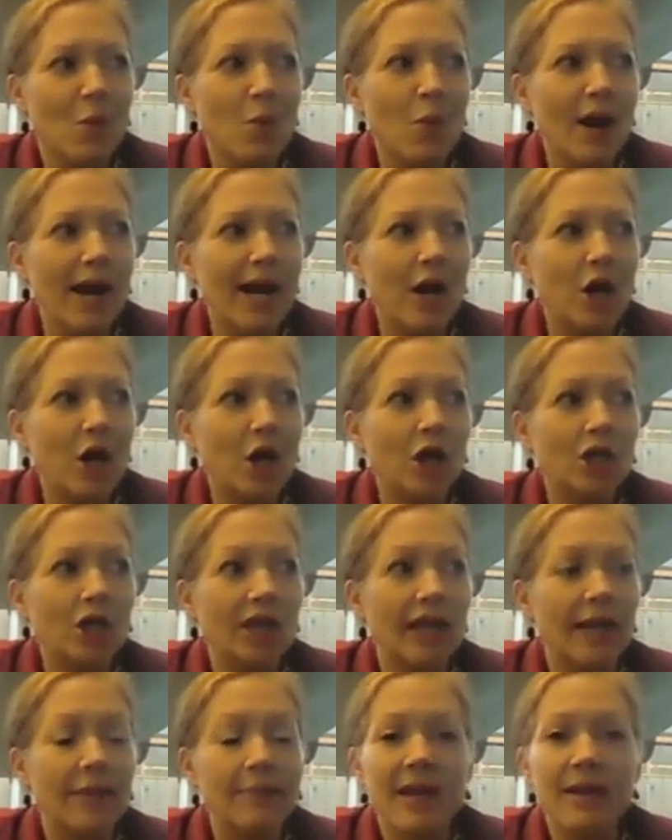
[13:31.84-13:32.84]
where
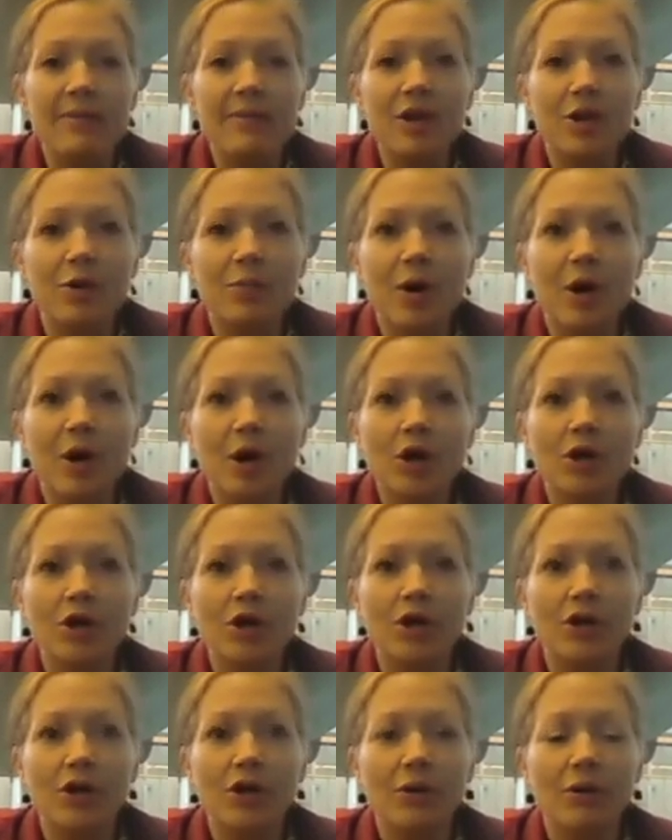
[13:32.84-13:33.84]
like maybe your
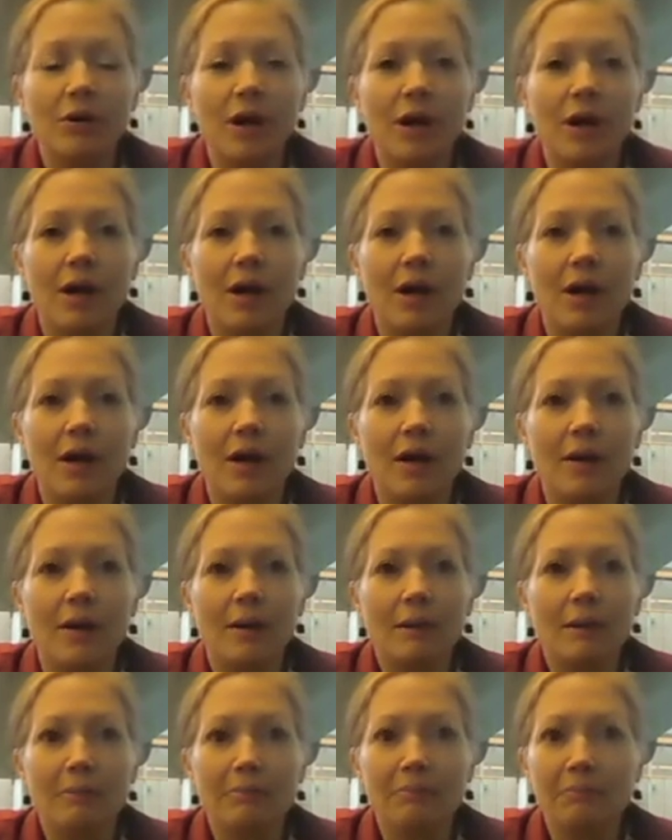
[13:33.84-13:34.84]
partner,
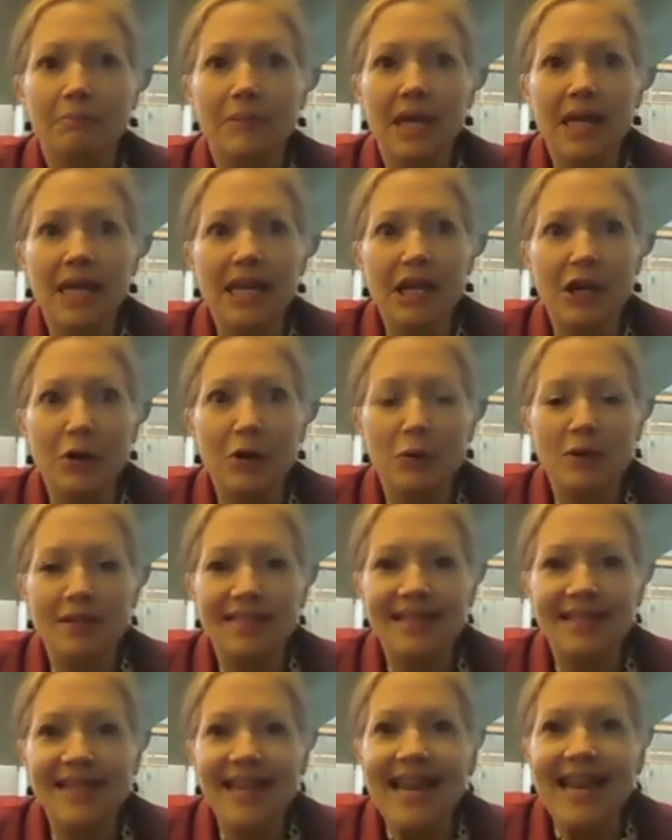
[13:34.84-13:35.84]
you know,
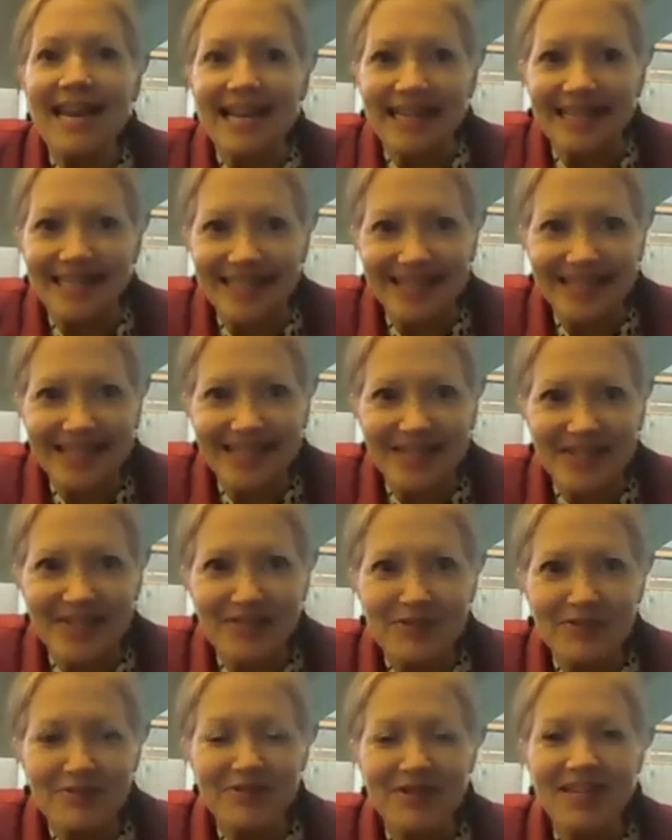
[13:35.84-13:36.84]
was late
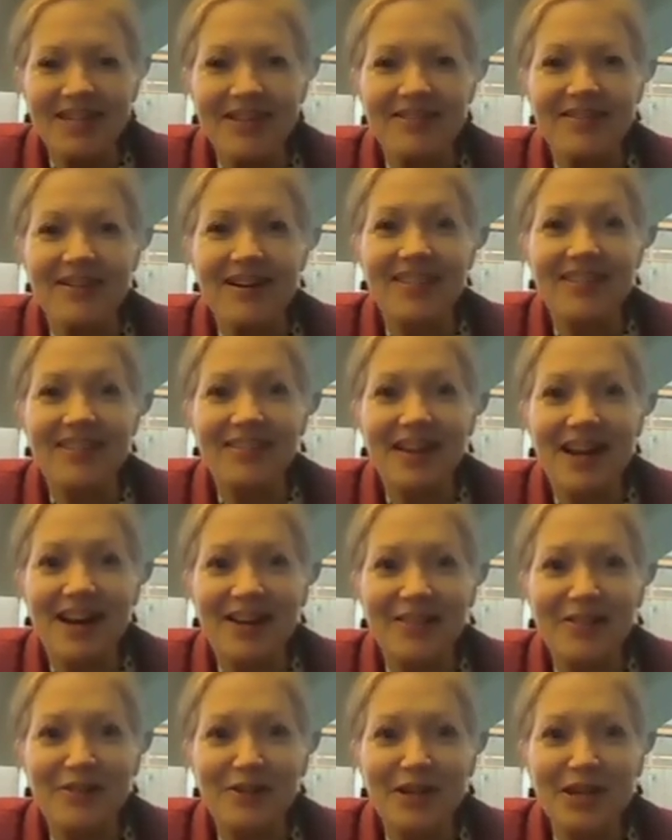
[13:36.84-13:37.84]
to, you know, on
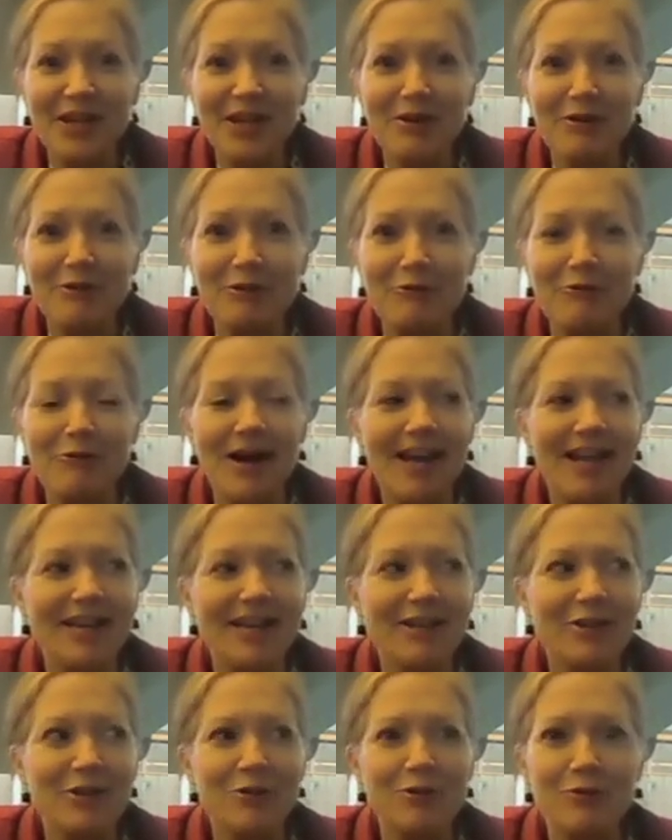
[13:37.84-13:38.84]
their cue,
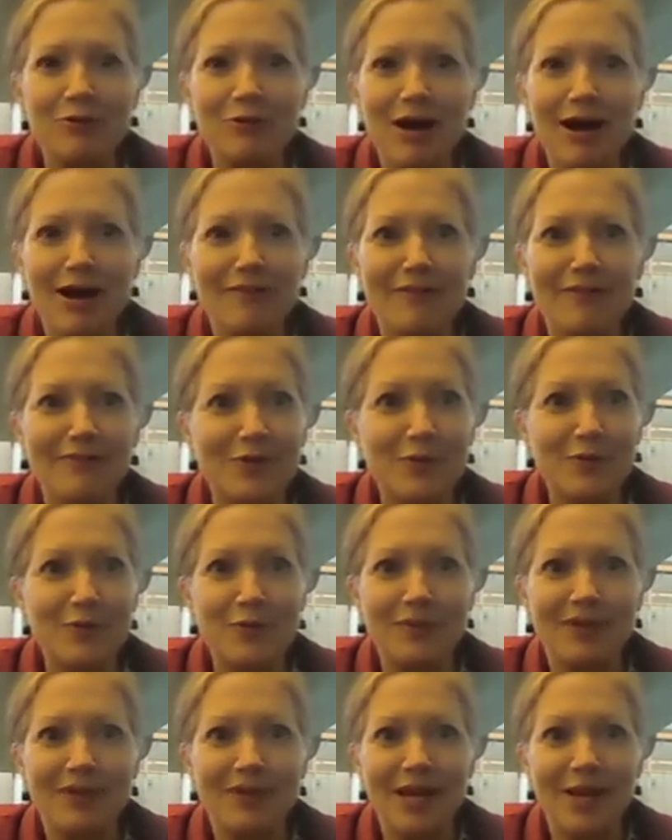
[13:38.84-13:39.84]
and you have
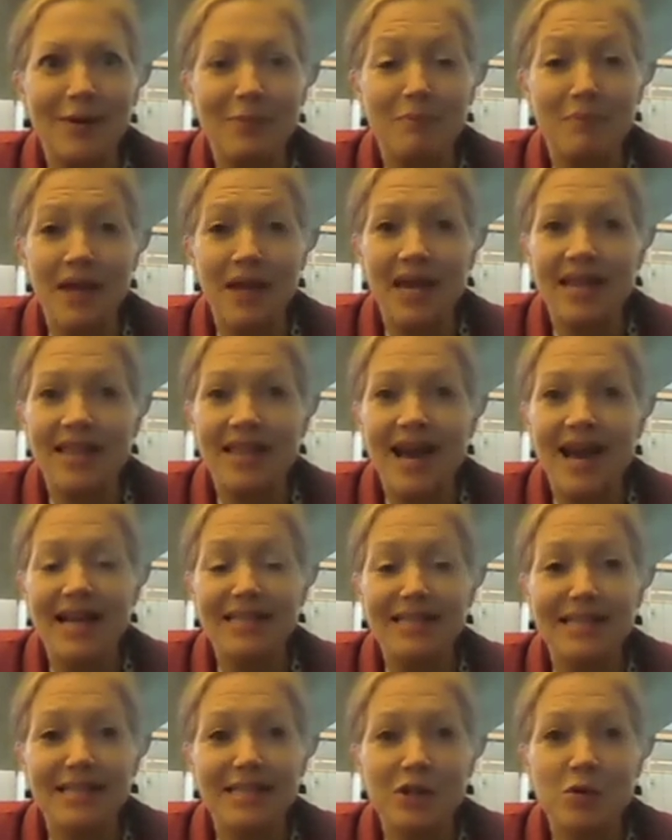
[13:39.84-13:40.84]
to like make that
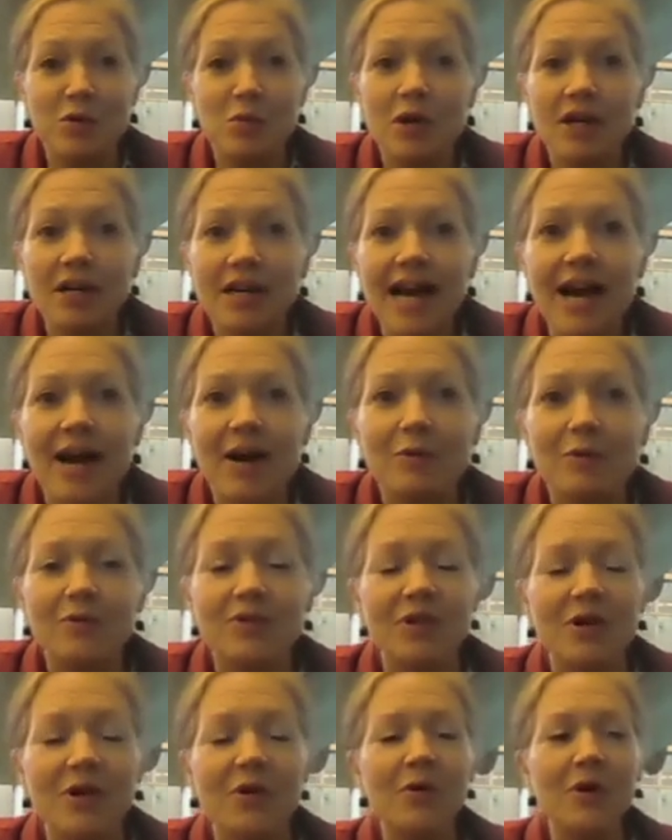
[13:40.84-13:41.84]
still work out.
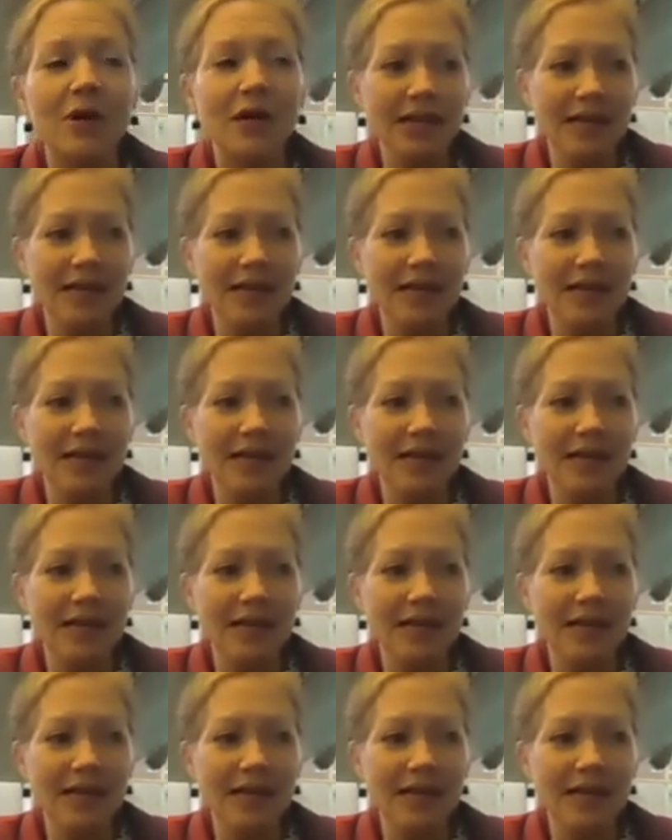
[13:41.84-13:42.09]
So,